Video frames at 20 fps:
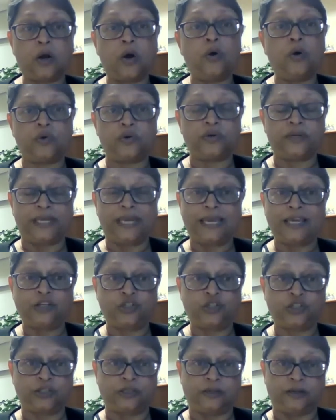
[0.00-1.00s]

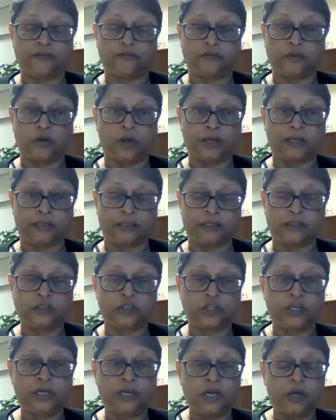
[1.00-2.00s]
co-creation of
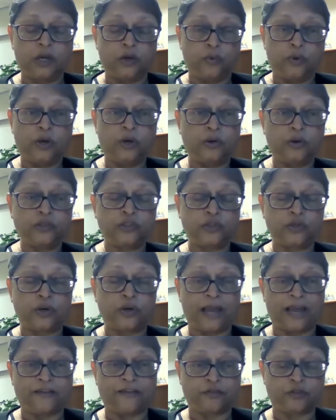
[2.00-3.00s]
knowledge, we
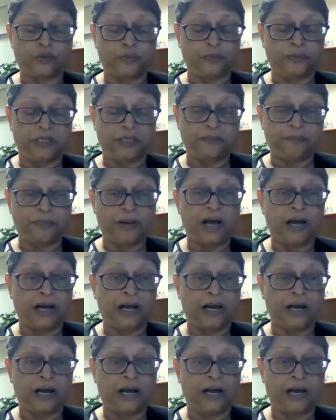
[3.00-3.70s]
also have to be